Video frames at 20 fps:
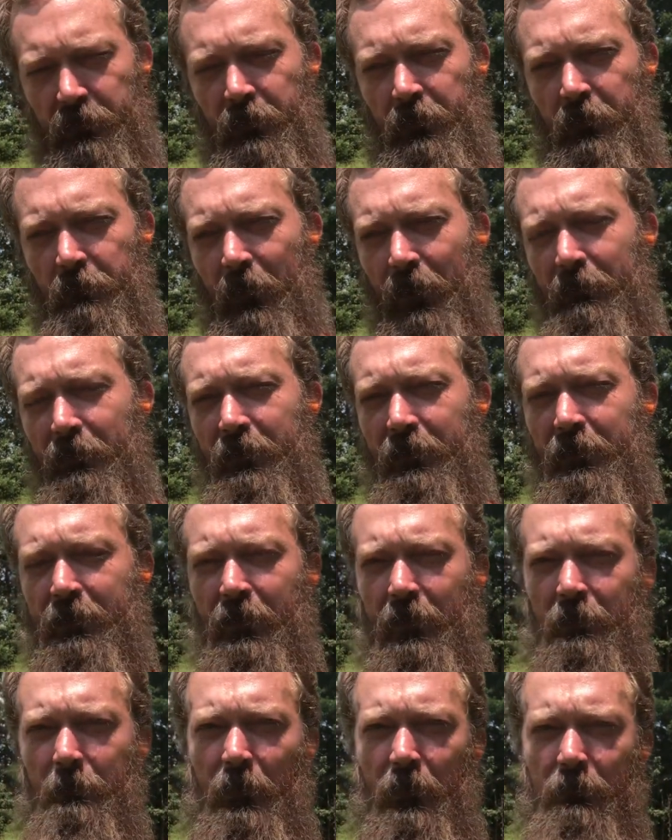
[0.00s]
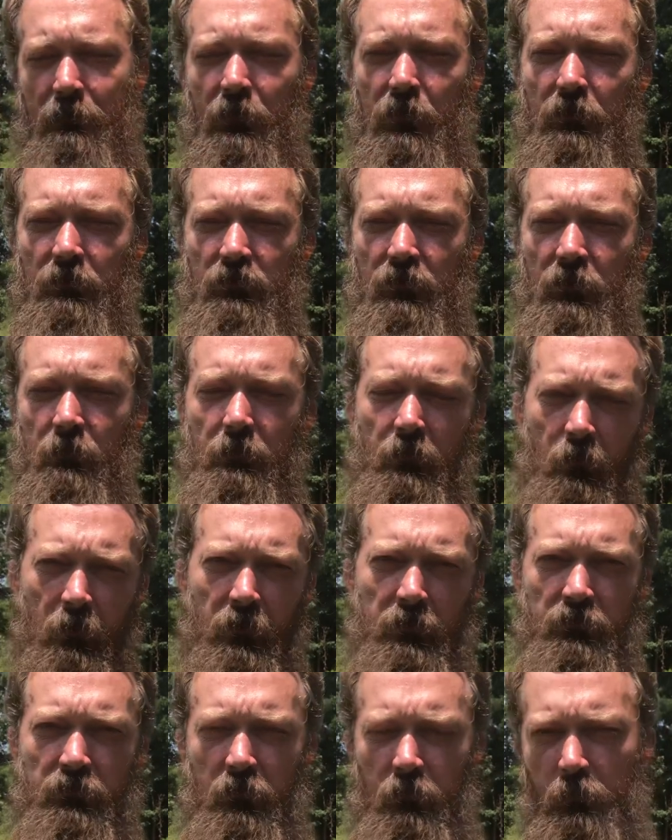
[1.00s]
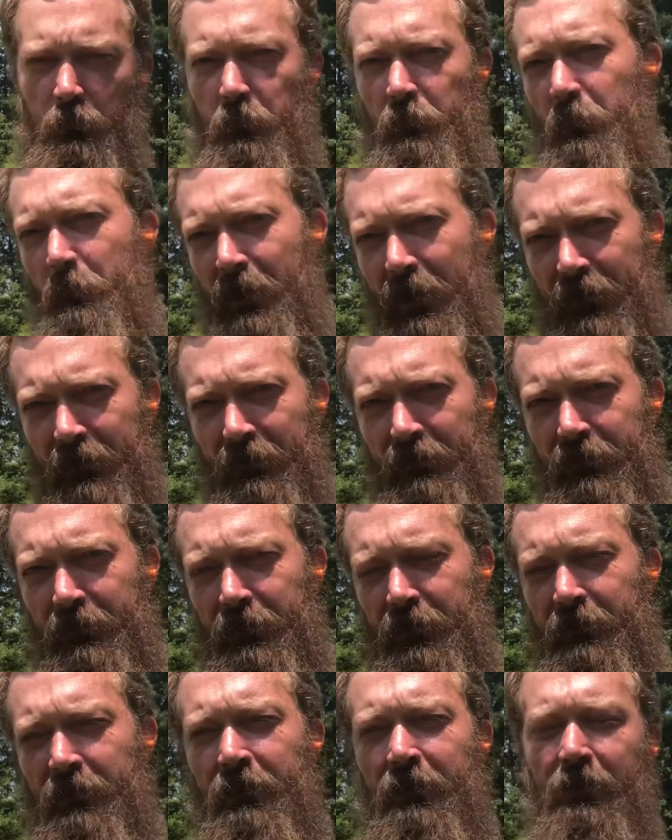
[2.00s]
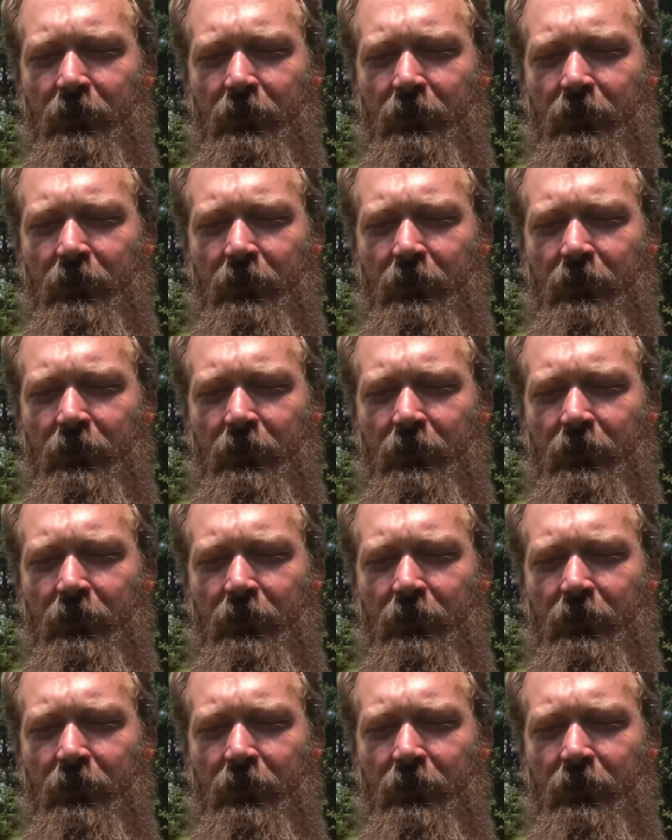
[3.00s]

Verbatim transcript: if you have any kind of malfunction that requires you to remove the magazine,